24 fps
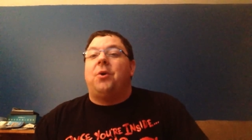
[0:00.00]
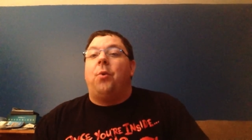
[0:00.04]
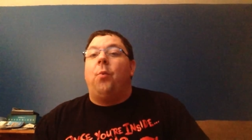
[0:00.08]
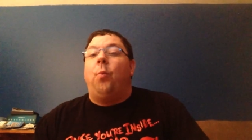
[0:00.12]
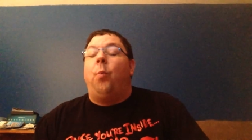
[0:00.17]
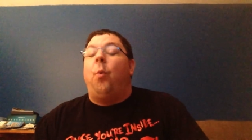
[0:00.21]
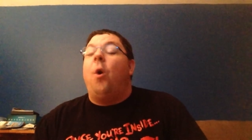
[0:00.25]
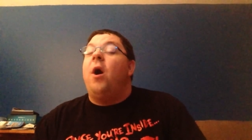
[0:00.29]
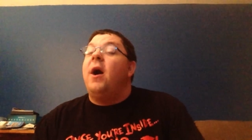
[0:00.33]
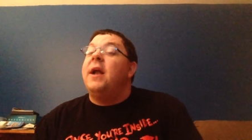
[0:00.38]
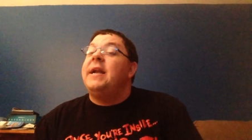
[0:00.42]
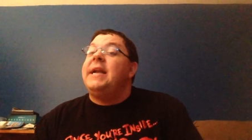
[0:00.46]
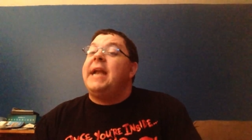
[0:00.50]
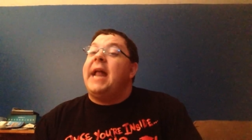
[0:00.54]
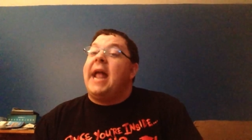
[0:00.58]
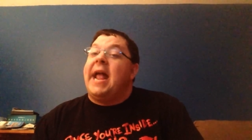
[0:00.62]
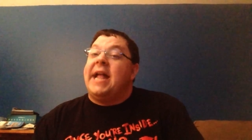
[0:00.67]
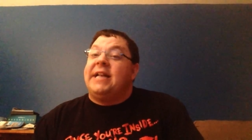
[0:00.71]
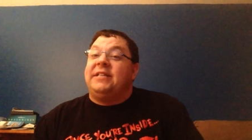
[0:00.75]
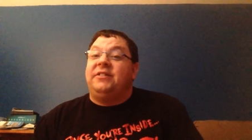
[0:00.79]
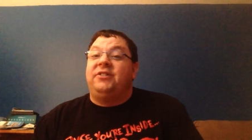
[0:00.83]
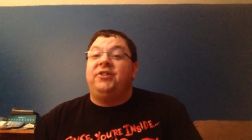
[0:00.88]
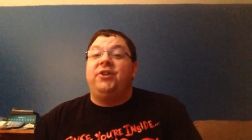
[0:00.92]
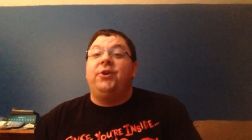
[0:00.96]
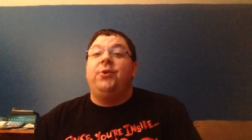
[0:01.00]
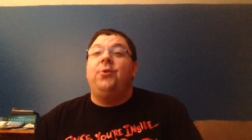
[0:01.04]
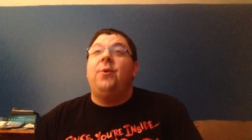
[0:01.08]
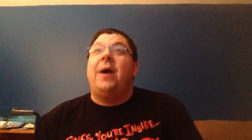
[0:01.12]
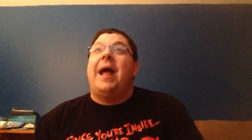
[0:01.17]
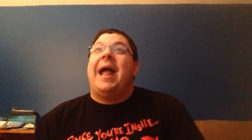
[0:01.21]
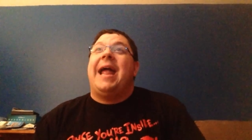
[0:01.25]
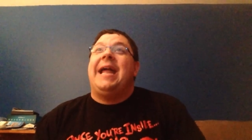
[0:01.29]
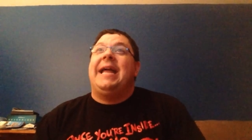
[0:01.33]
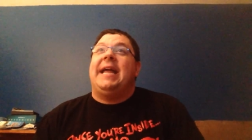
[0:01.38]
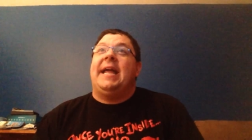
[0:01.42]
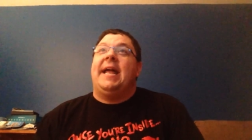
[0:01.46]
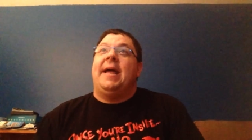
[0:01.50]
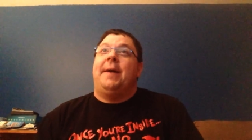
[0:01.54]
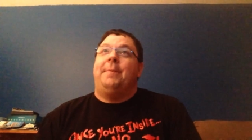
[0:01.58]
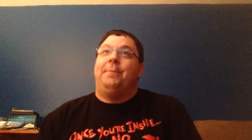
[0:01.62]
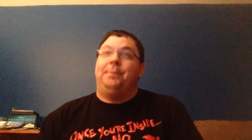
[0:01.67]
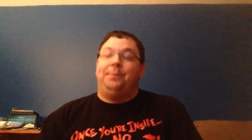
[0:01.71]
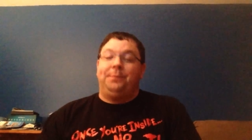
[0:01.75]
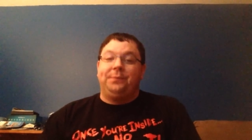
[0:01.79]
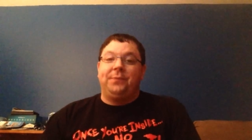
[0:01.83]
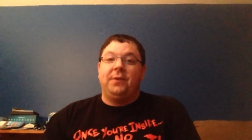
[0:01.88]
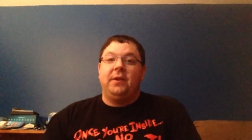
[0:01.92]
1 and 2 a.m.